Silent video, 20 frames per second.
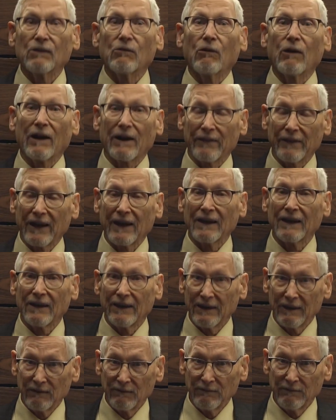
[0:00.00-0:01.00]
where they
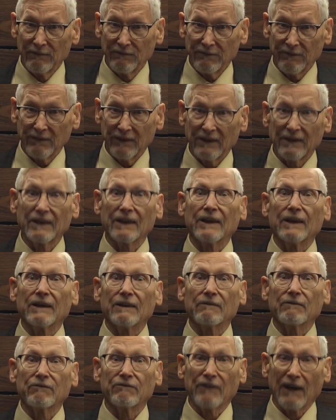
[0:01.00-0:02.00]
live
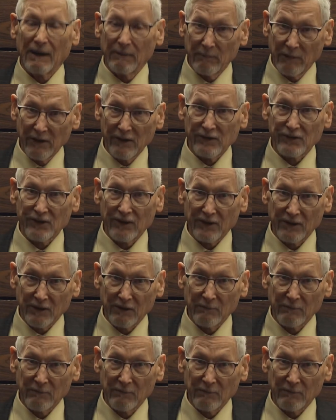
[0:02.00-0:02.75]
in families and